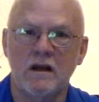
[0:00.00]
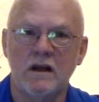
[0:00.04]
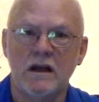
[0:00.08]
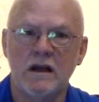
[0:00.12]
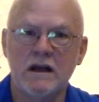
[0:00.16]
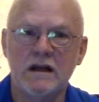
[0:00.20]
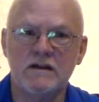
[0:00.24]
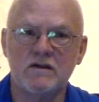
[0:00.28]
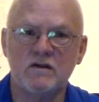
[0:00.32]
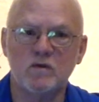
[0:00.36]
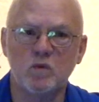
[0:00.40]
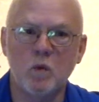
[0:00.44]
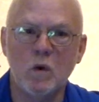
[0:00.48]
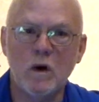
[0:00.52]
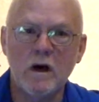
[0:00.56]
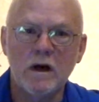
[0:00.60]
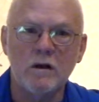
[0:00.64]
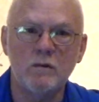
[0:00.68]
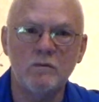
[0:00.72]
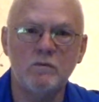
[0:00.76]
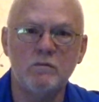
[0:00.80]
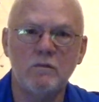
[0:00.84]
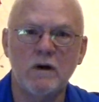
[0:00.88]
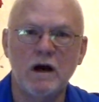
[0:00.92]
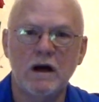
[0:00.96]
It's
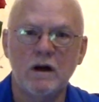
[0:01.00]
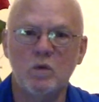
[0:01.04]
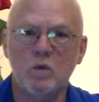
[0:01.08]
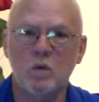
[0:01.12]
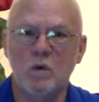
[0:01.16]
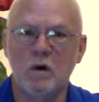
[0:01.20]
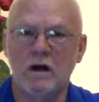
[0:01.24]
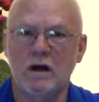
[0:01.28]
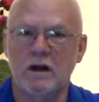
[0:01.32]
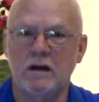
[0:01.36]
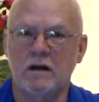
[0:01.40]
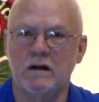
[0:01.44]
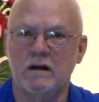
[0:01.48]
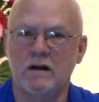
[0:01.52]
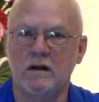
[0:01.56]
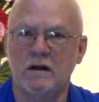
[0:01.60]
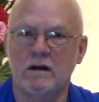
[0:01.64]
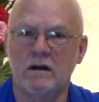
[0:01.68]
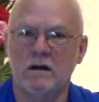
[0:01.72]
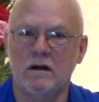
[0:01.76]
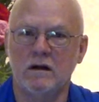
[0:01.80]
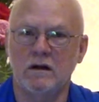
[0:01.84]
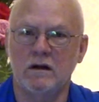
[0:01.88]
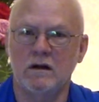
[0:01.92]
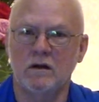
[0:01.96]
one by one
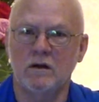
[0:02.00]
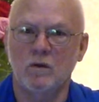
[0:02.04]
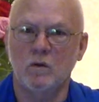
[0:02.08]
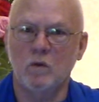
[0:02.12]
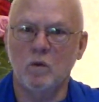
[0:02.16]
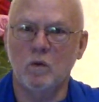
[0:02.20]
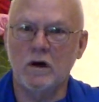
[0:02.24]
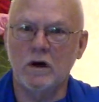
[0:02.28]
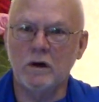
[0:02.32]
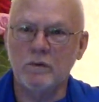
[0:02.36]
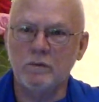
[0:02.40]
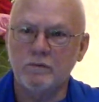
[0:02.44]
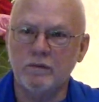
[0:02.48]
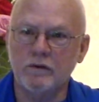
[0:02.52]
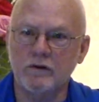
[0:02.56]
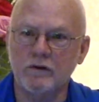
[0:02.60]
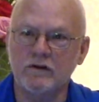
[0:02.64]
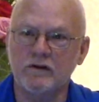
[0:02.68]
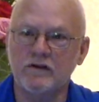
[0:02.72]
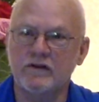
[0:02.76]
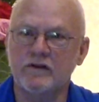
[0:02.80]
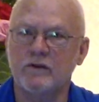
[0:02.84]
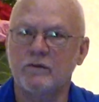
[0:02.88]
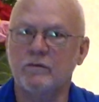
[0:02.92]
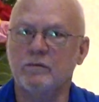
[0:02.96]

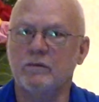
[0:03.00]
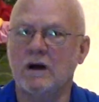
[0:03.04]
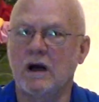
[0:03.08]
person